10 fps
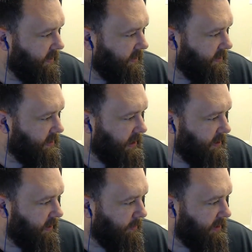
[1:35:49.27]
statute
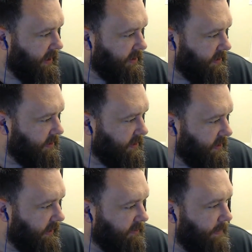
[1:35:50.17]
of limitations has
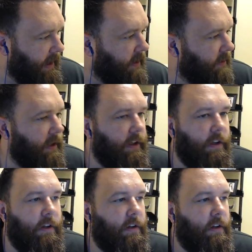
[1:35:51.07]
not expired on that yet.